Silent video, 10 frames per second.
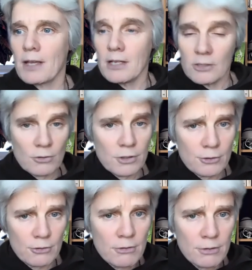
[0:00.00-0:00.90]
So the
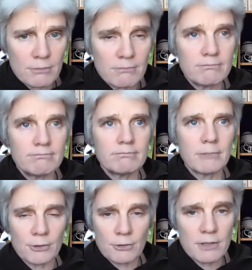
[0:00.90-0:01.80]
truth,
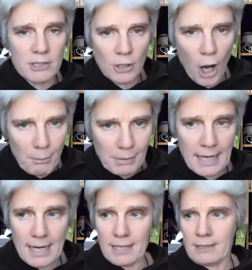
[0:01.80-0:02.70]
the truth is
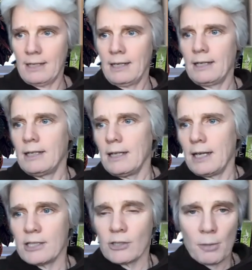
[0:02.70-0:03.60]
complicated.
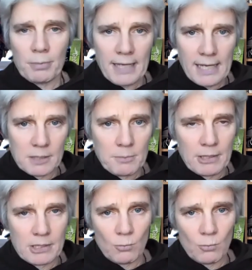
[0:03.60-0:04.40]
And it's complicated because